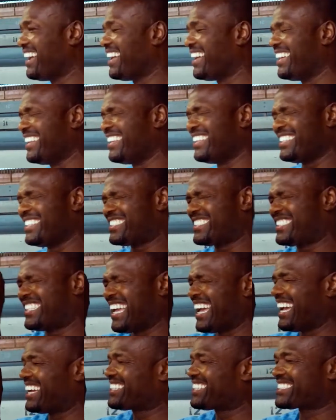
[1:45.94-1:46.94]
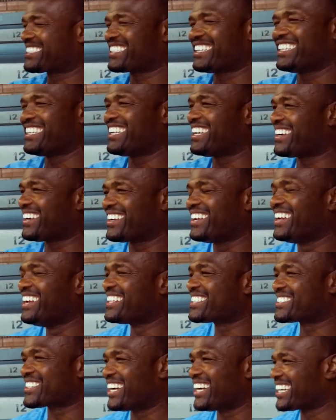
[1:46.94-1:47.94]
And his dad sitting there
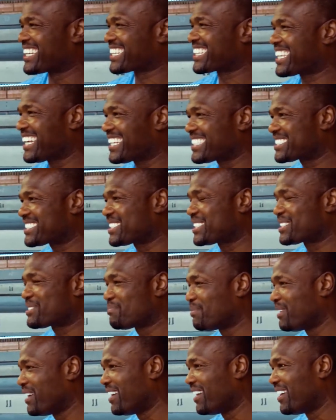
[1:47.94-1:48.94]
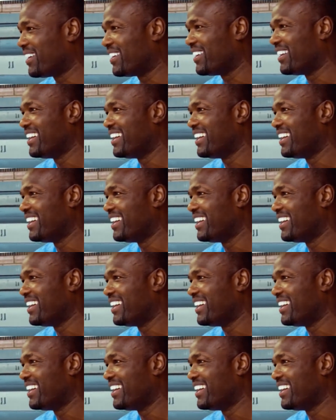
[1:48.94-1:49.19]
trying to catch this ball.